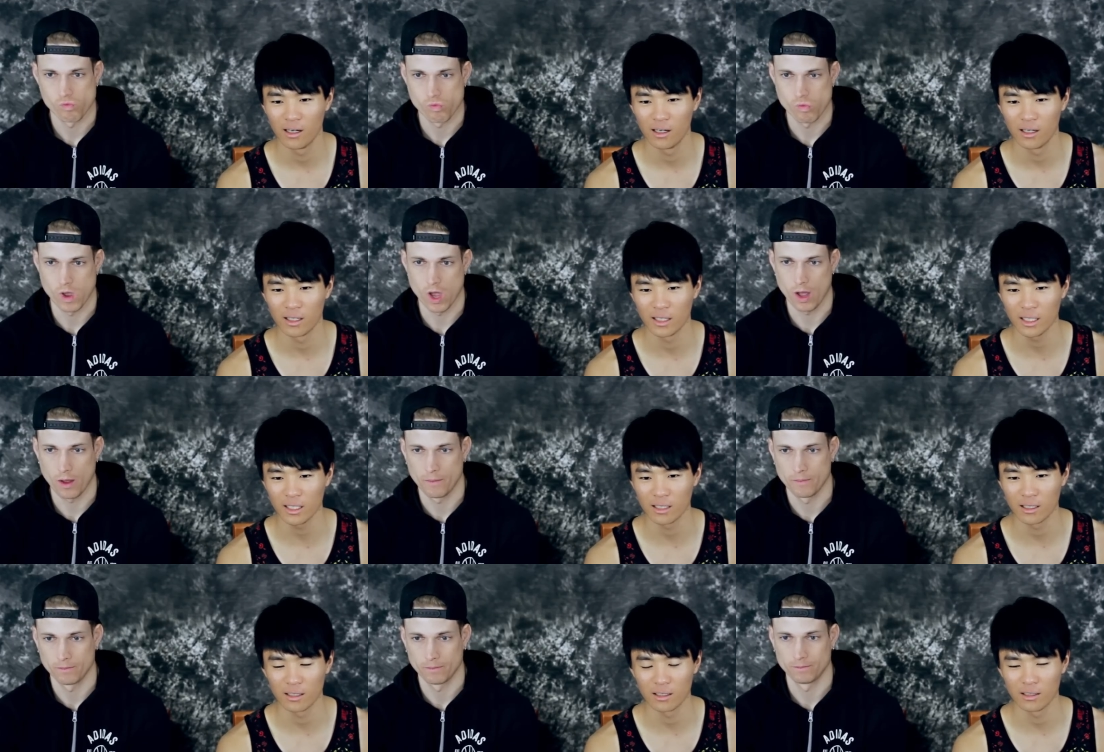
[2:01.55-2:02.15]
Speaker 1: yeah.
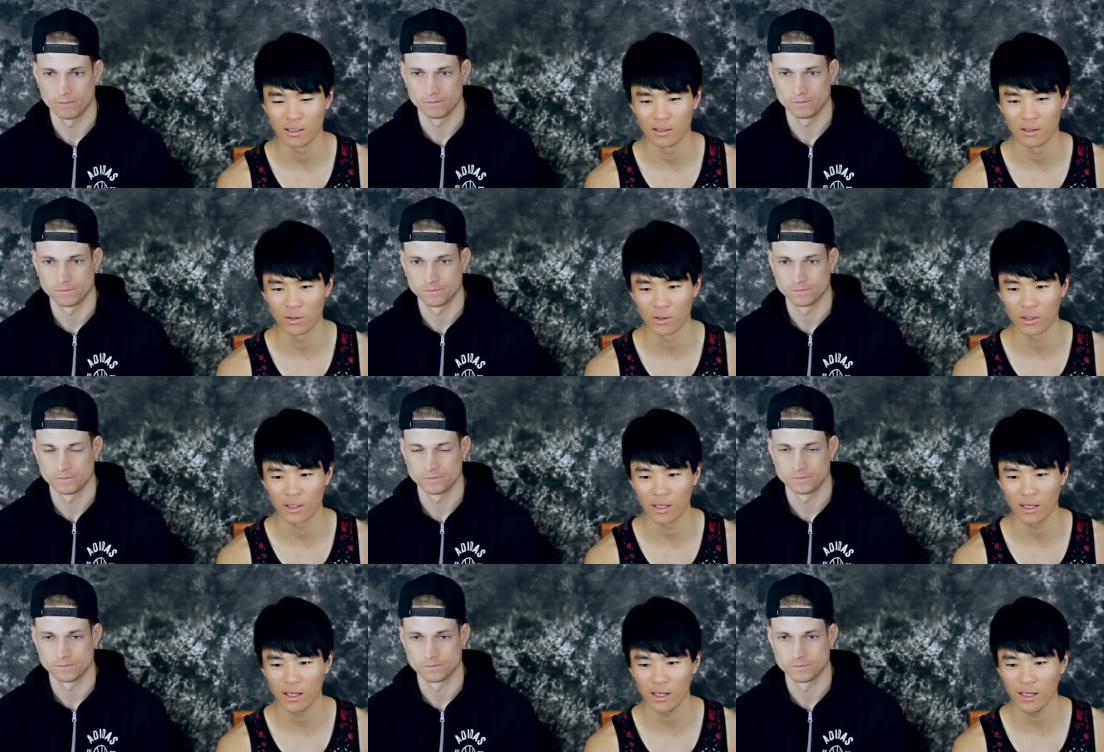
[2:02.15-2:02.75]

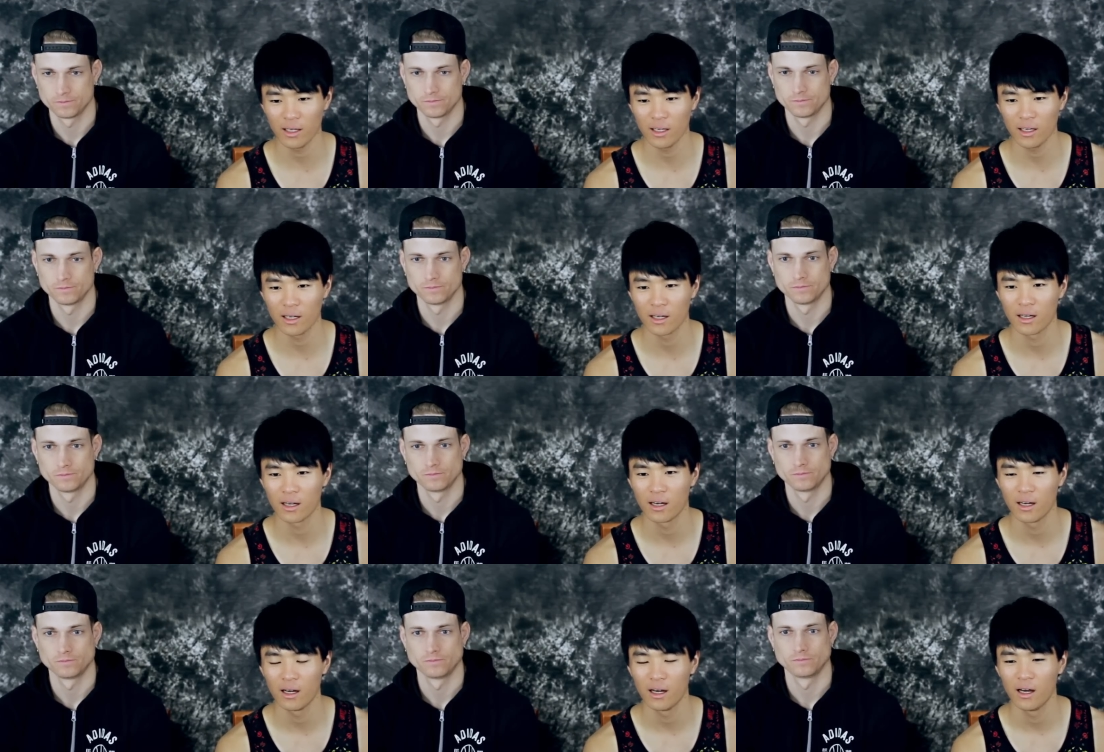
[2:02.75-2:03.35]
Okay.
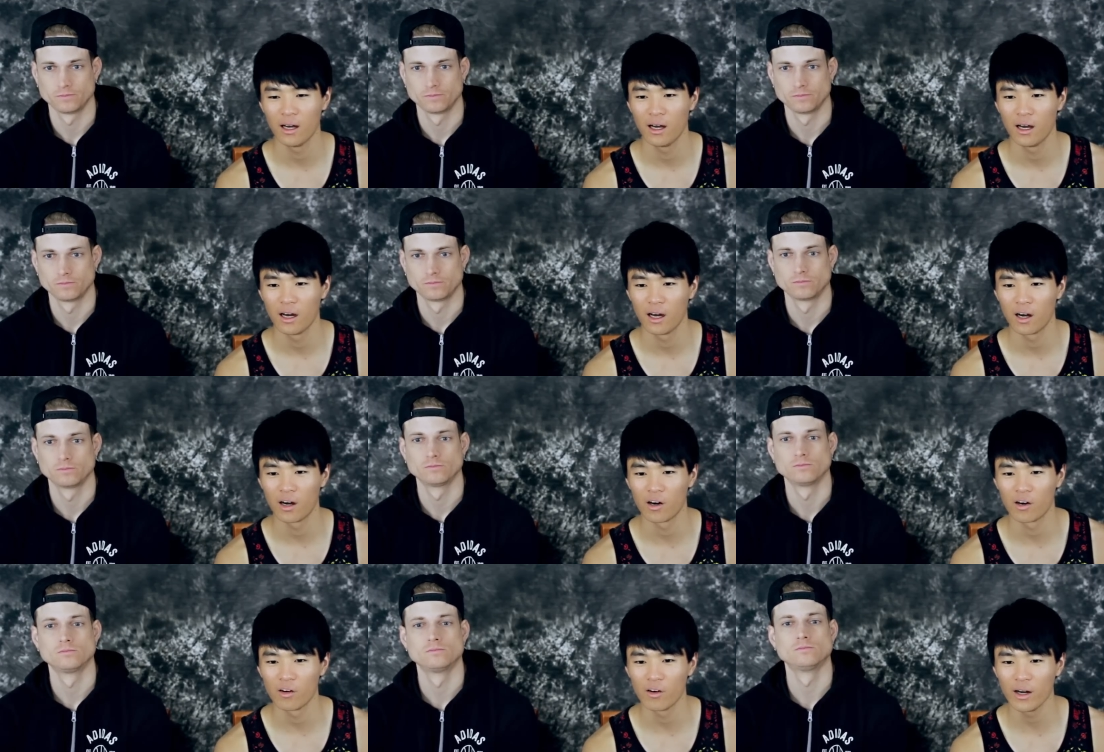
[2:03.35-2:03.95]

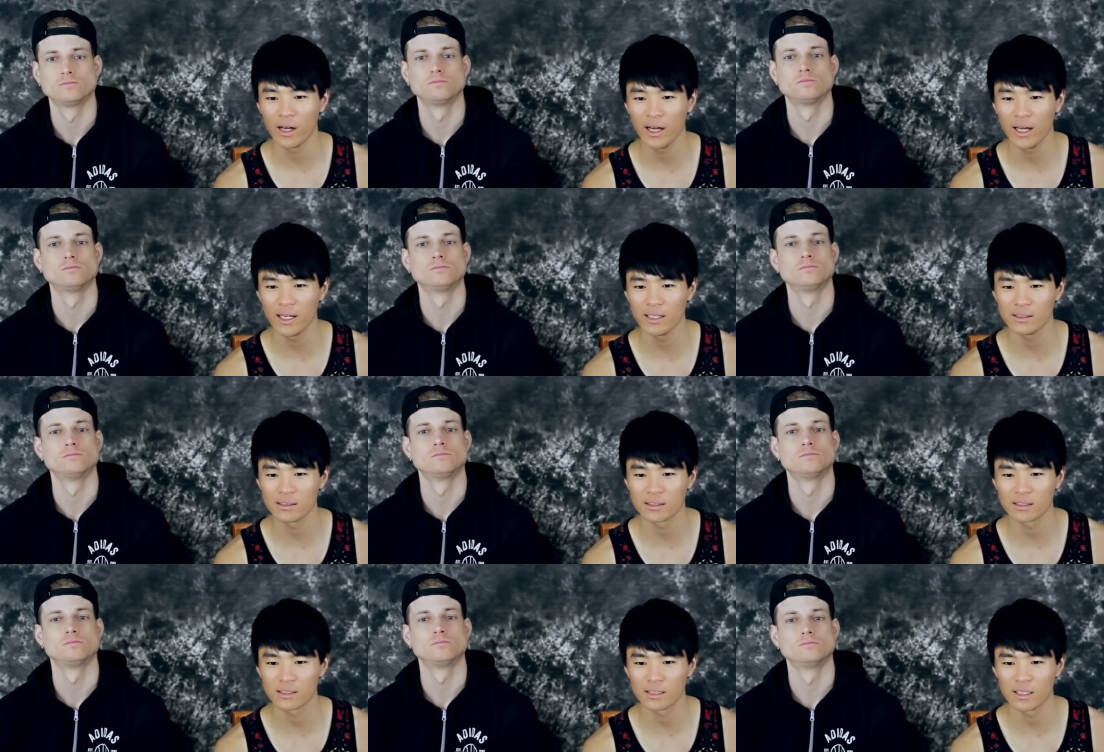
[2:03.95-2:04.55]

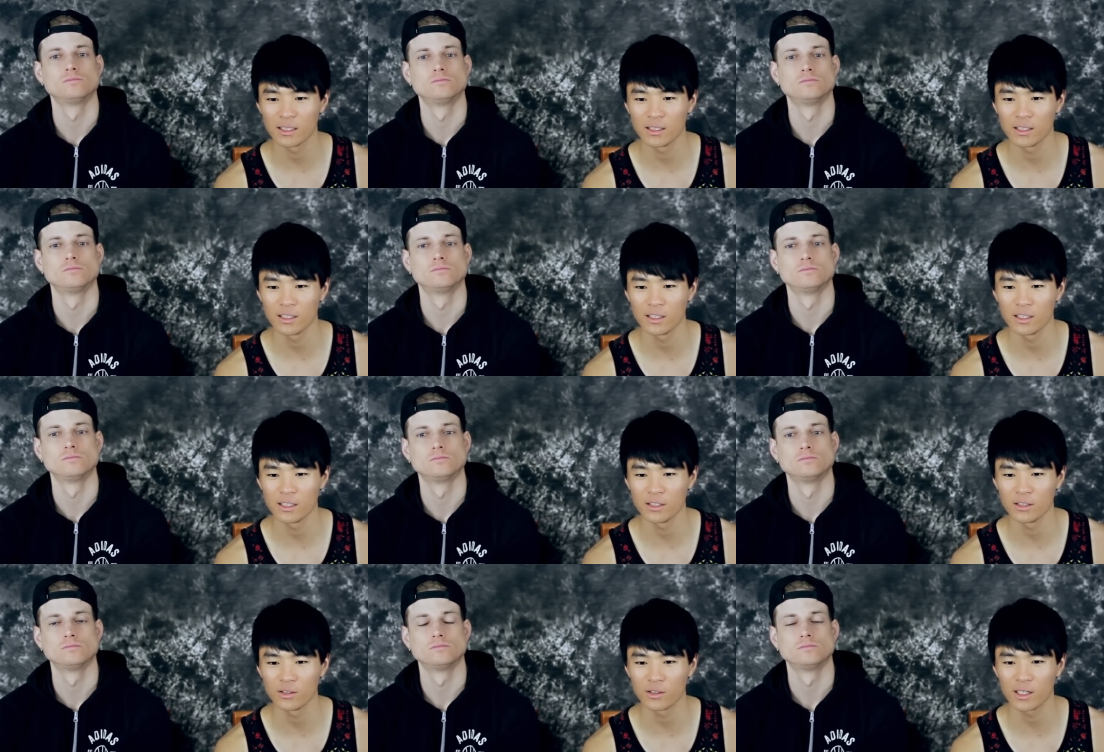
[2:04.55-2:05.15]
Alright, and
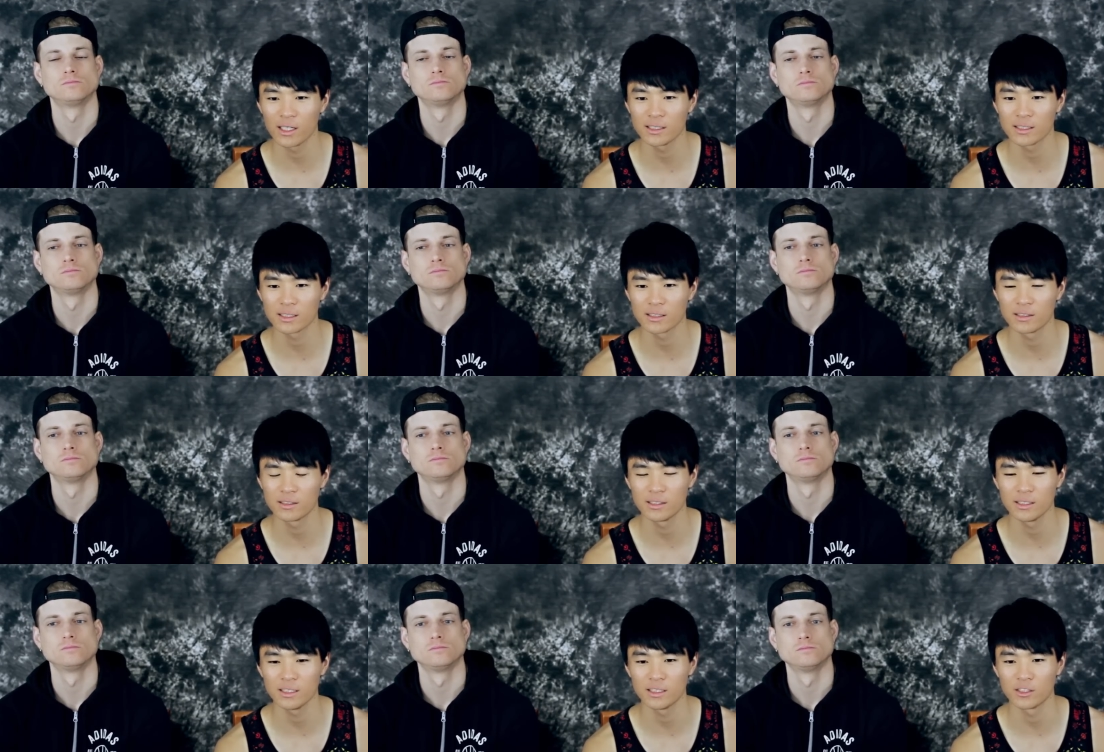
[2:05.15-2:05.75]
then you guys can
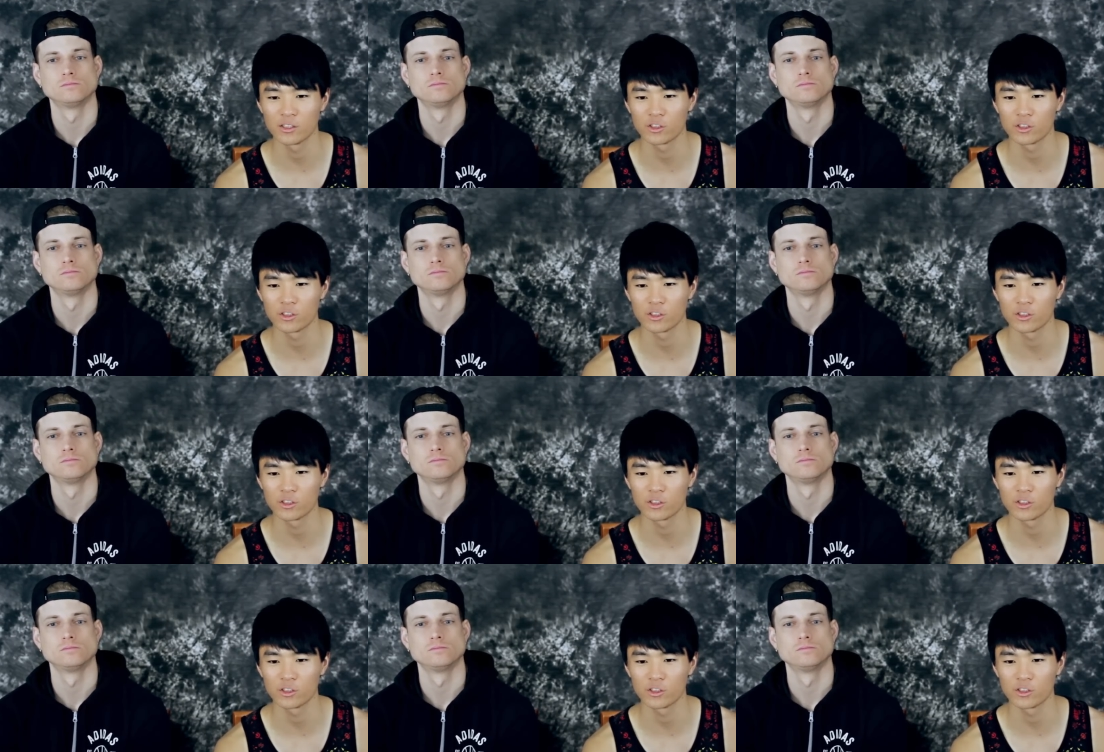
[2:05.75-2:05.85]
see the